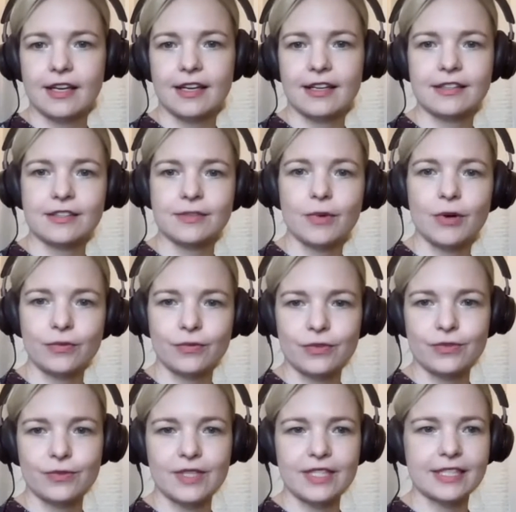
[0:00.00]
and Simone
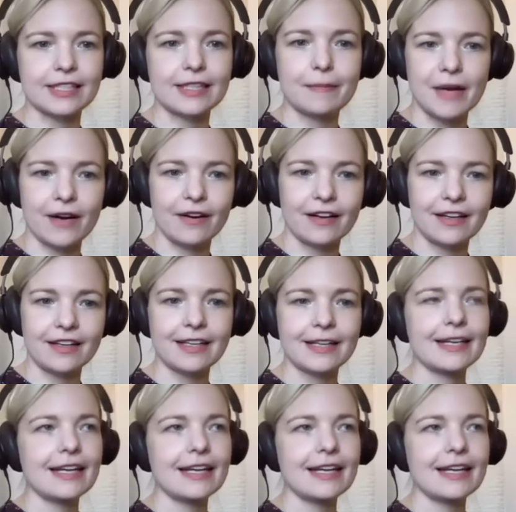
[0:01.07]
was recently married.